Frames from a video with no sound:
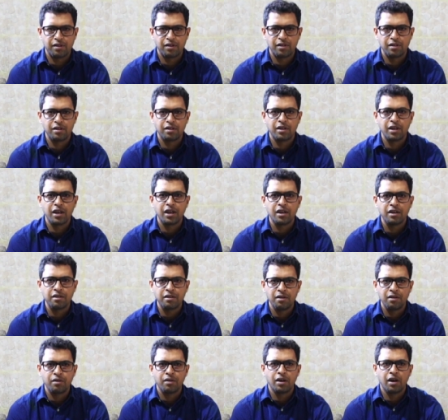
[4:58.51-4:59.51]

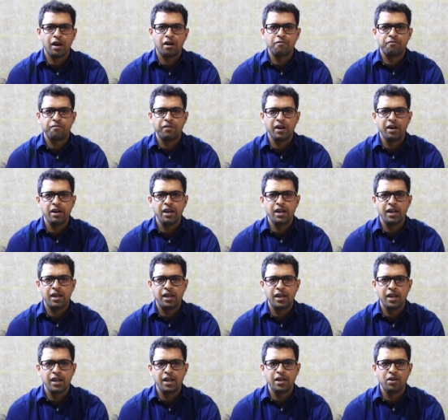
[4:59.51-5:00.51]
They are very
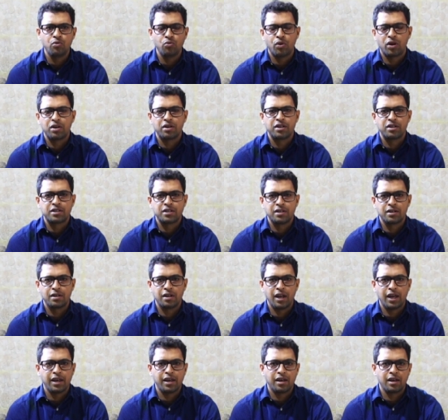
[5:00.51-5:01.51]
keen to
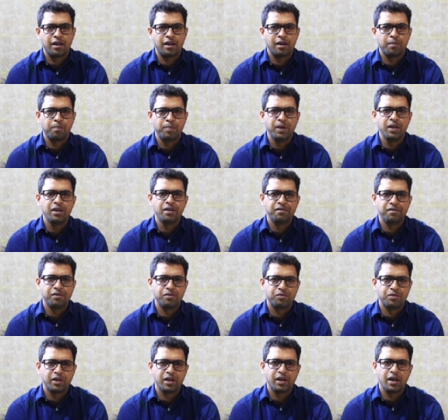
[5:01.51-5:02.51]
understand, please
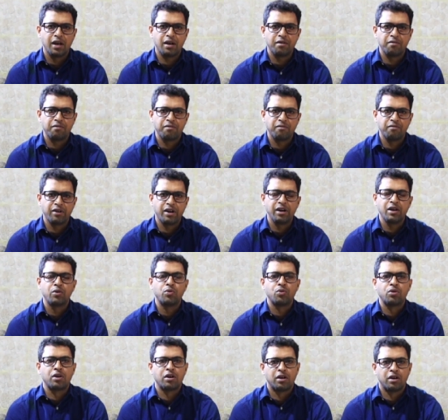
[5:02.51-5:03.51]
you. They are very
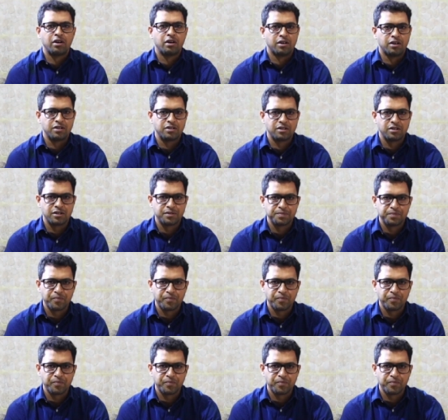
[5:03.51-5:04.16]
good learners.